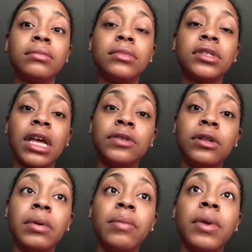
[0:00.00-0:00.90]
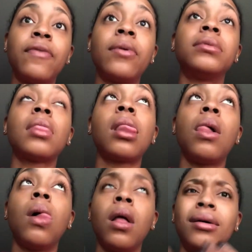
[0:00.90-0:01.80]
scheduling me for,
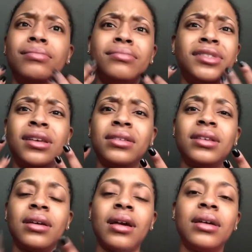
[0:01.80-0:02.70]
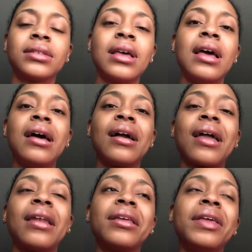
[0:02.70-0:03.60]
tongue tie, guys. I
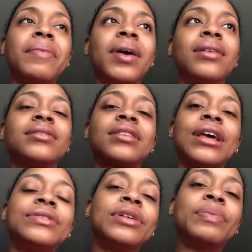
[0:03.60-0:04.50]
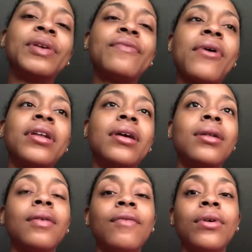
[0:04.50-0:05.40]
got an email scheduling me for an
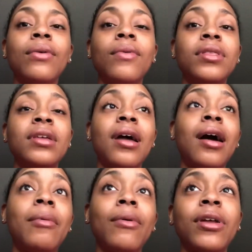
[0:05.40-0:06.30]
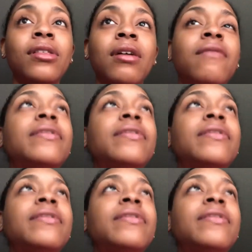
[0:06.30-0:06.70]
interview with the operator that